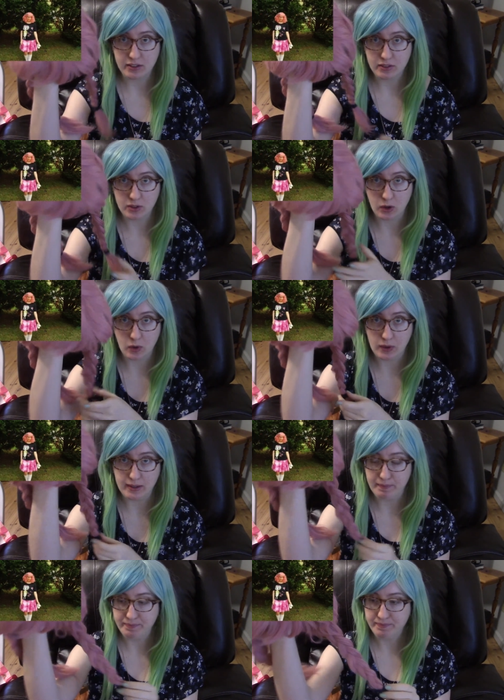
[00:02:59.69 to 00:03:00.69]
so
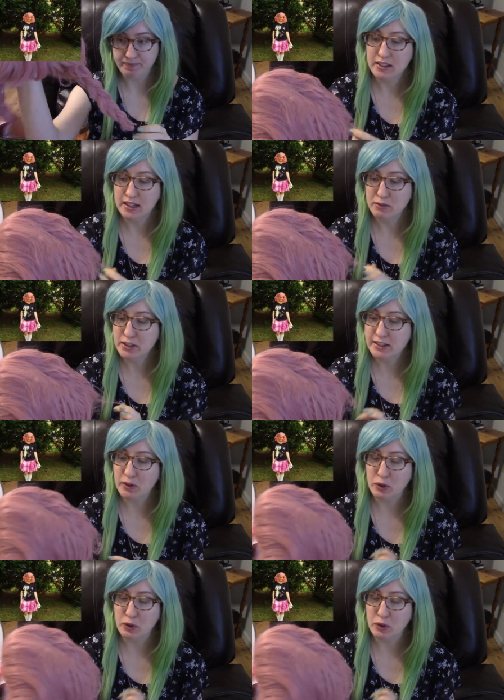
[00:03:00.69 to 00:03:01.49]
um, I really don't